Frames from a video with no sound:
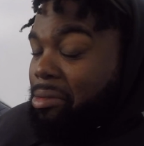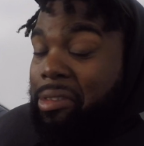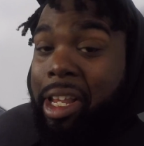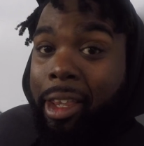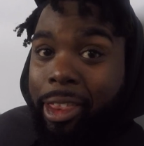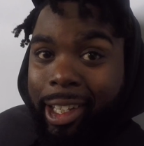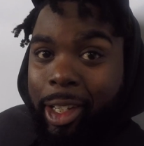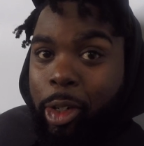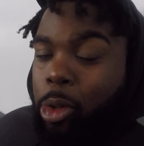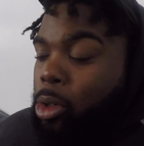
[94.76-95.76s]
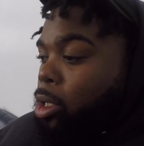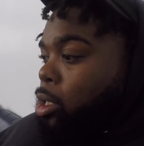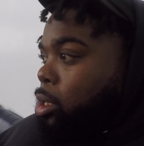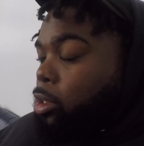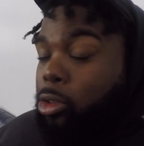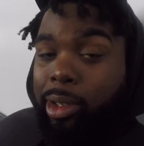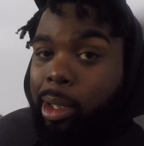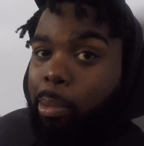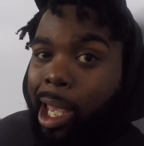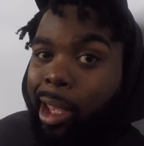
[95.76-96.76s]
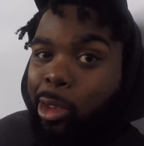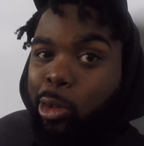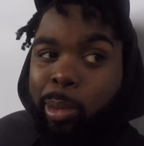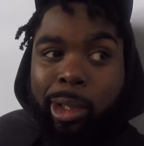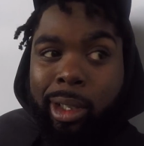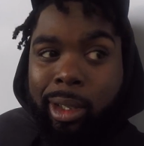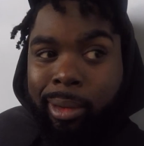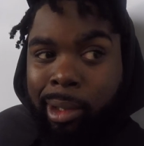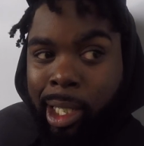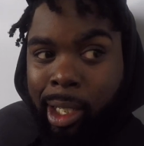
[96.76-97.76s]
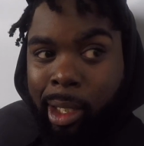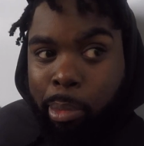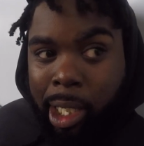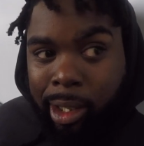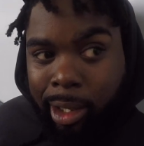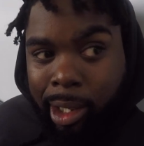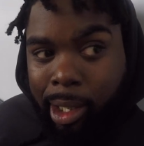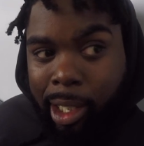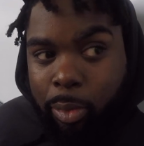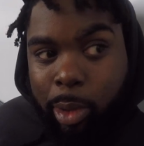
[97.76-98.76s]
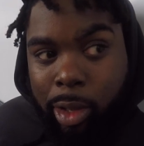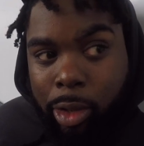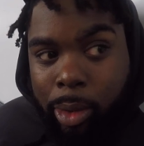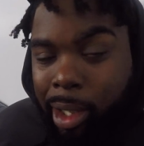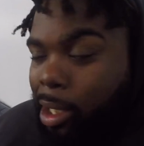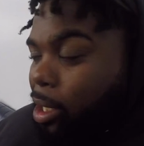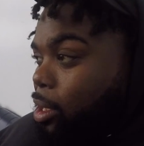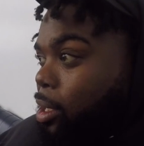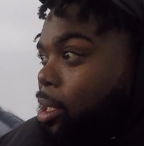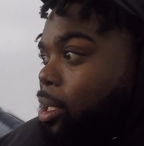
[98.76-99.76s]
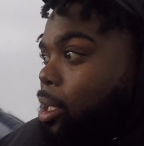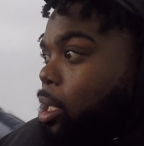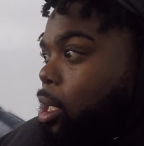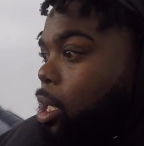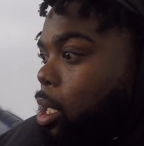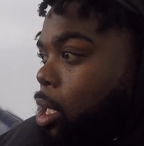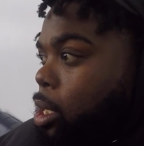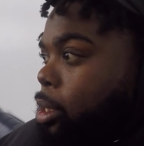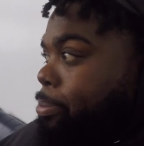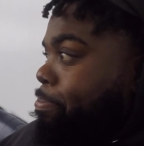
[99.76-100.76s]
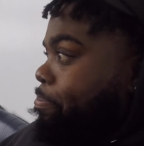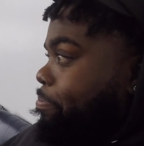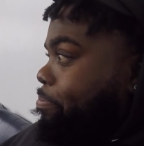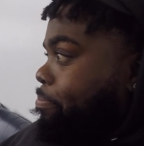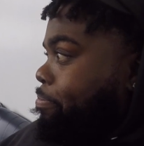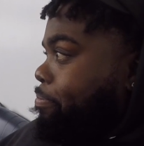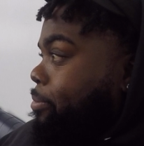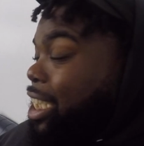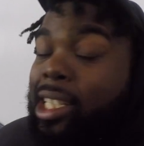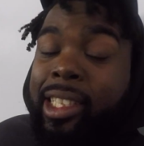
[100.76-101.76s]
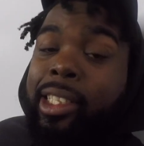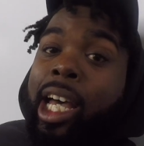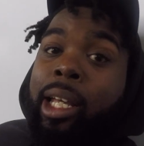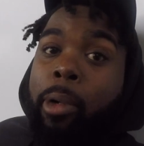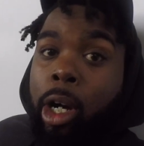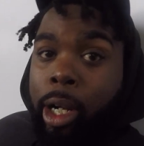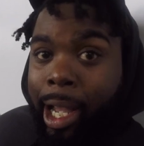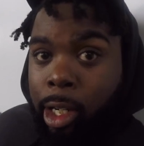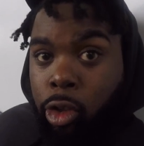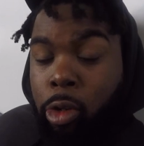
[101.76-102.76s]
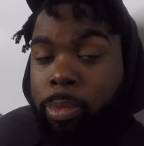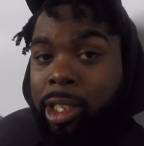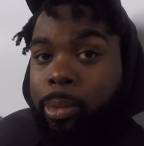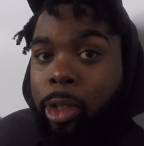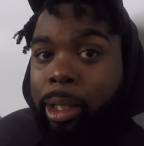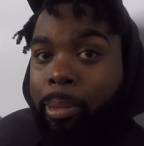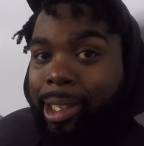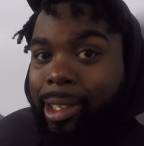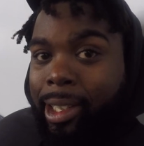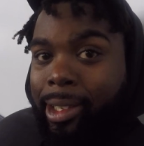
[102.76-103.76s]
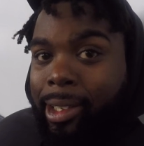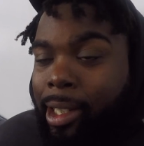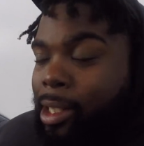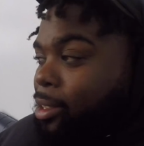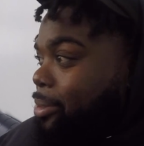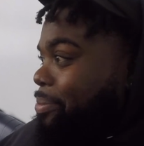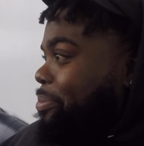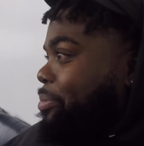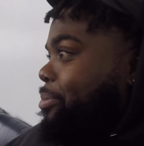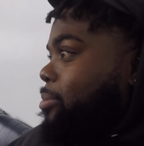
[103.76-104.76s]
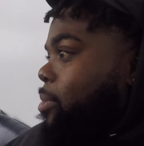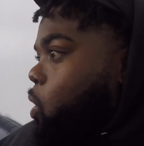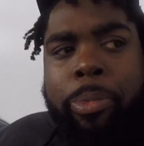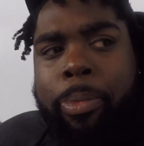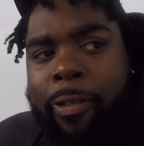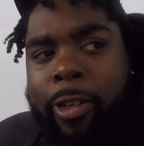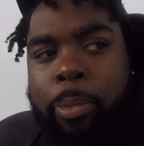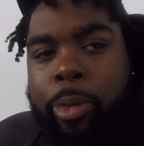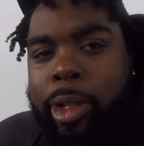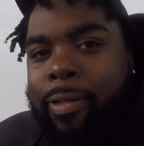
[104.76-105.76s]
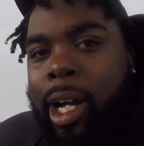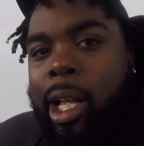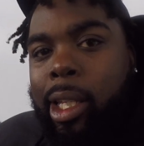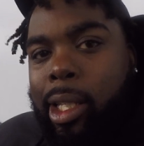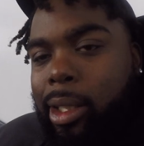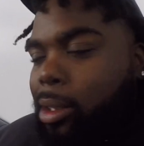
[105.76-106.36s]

nothing, or using the bathroom, or any of the basic shit they've been doing lately. Um, sidebar, got groped this morning by T S A. Feel pretty violated.